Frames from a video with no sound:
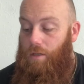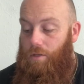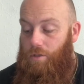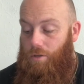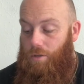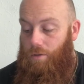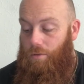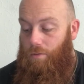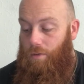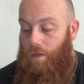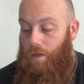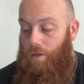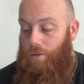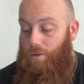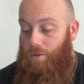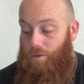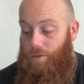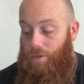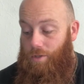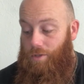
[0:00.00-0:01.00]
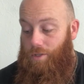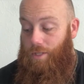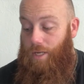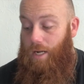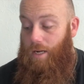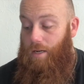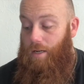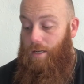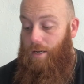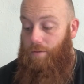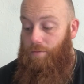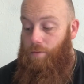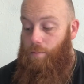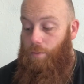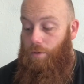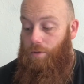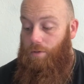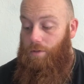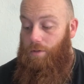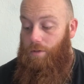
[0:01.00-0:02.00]
So there's a standard heavy
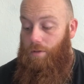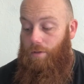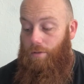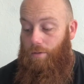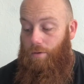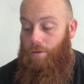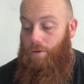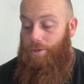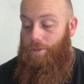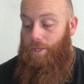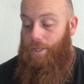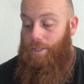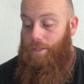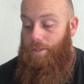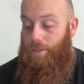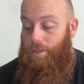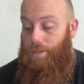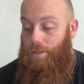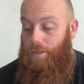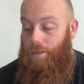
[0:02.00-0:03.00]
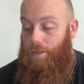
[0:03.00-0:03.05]
bolter, 36